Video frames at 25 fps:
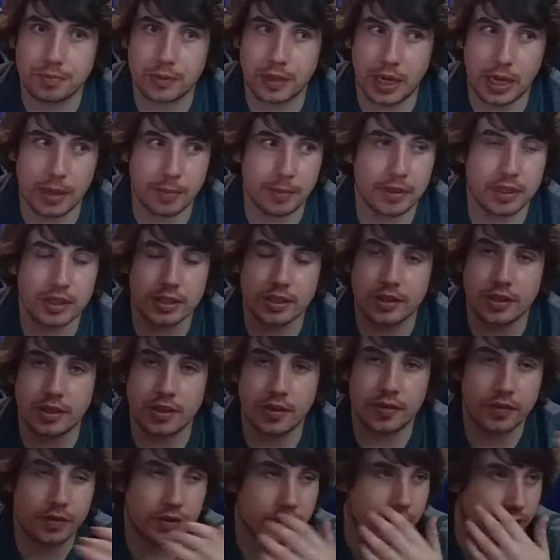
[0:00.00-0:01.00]
gaming
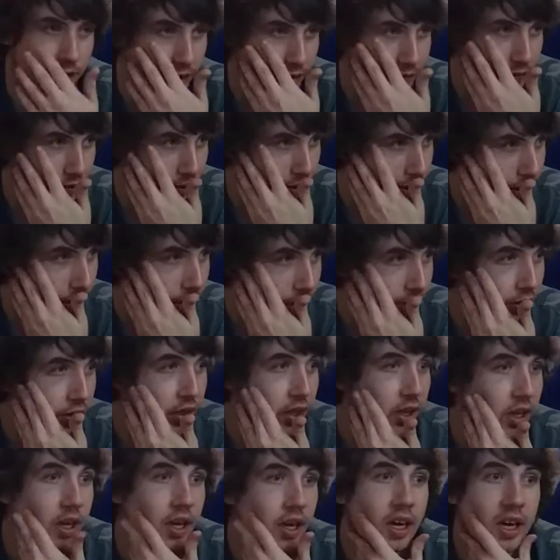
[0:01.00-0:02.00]
stuff and stuff in there,
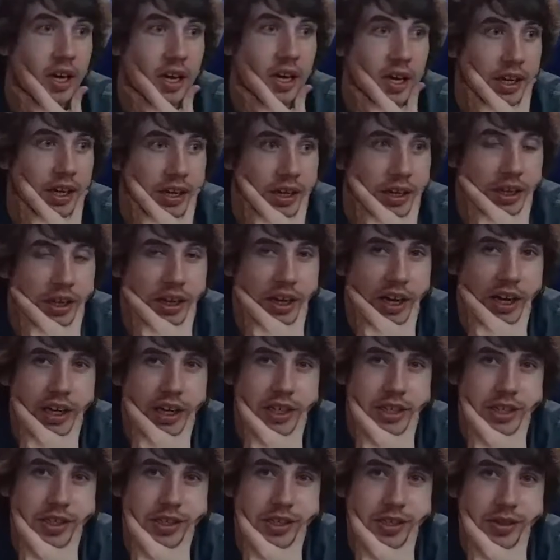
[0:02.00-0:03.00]
and
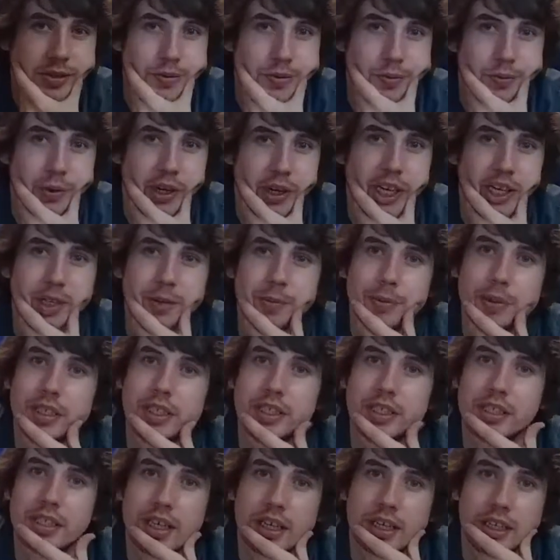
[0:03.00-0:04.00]
I just randomly
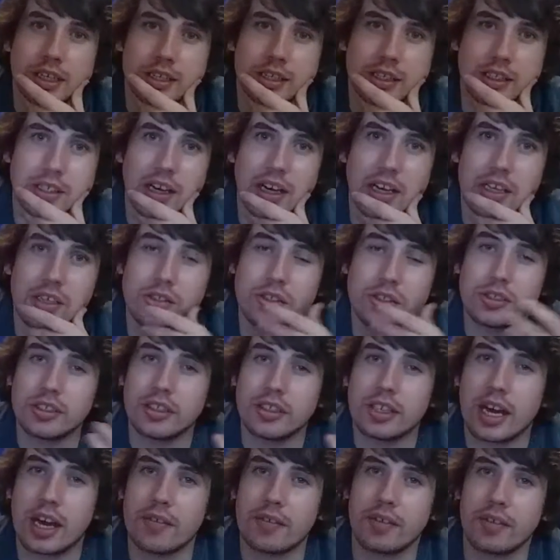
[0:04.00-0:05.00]
decided to, I
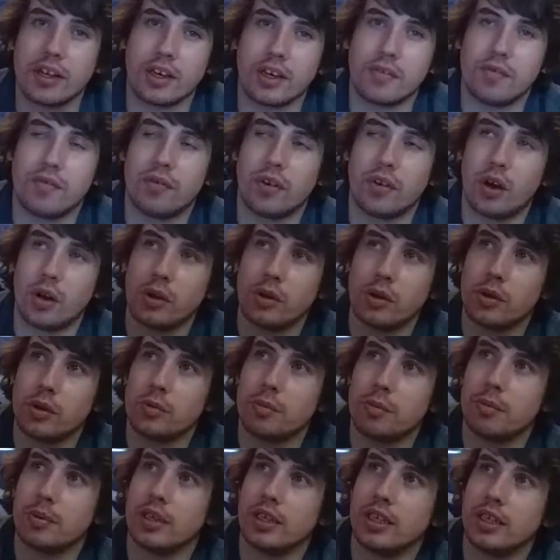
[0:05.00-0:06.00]
usually have it
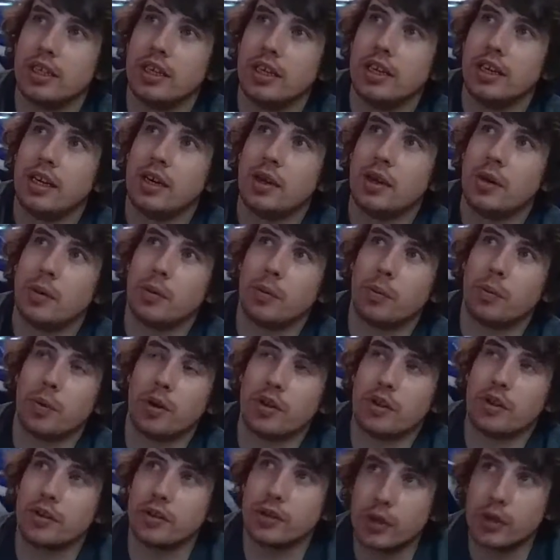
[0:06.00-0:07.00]
unfollowed, but
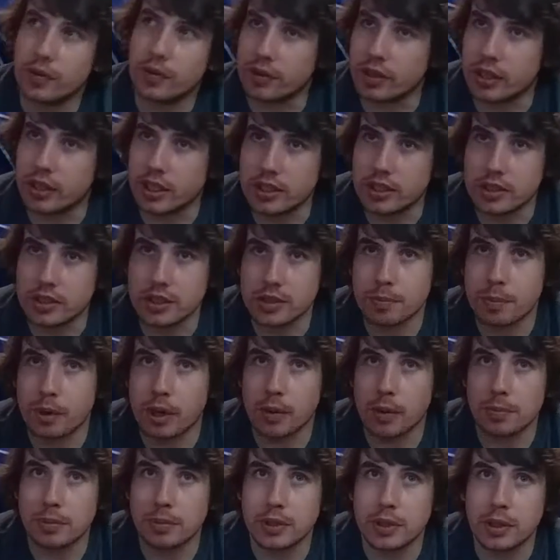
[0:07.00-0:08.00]
one of their notifications
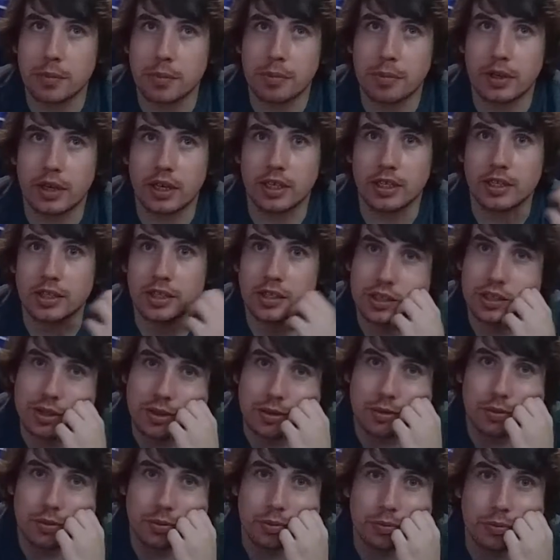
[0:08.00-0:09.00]
popped up and I just
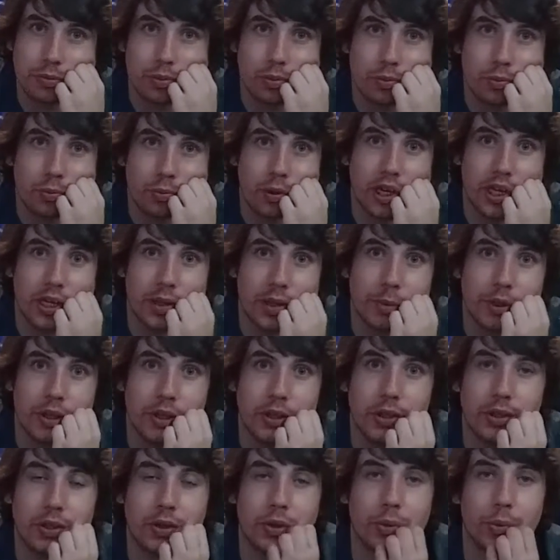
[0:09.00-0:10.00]
randomly
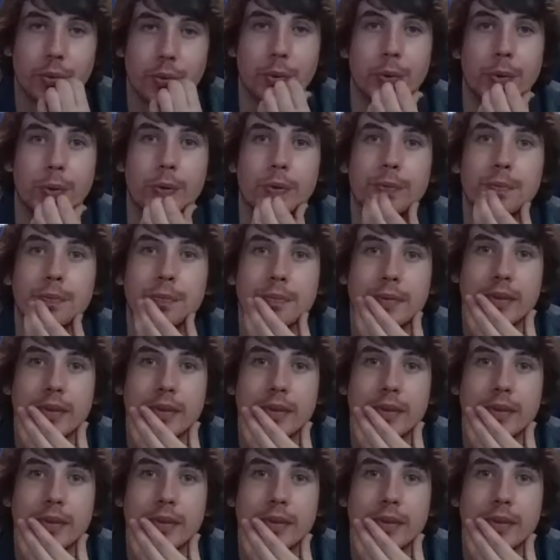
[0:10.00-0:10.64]
looked through